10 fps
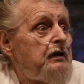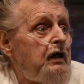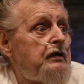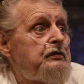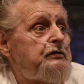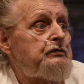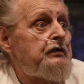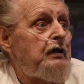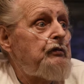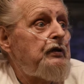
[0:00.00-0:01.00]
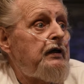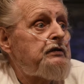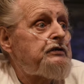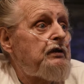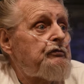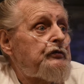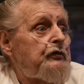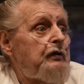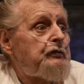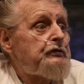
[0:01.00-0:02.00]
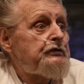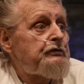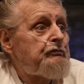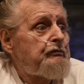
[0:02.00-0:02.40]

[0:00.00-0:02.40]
I use double and some triples.